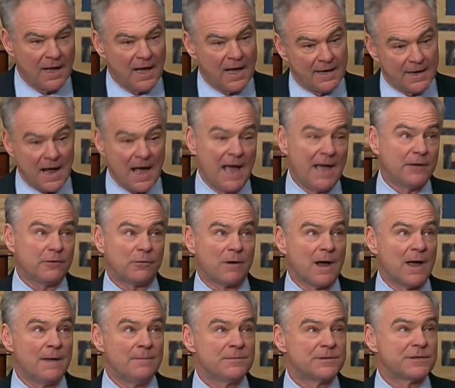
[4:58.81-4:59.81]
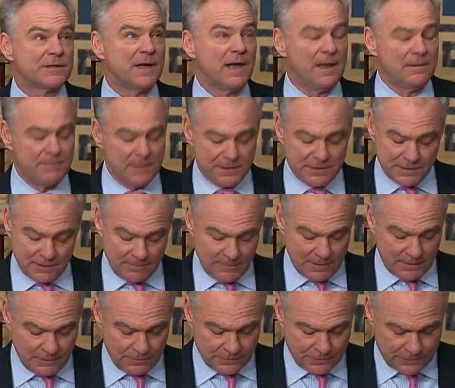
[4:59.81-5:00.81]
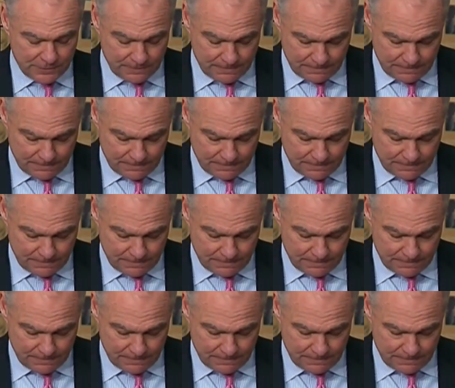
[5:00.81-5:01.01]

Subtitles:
and high crimes and misdemeanors.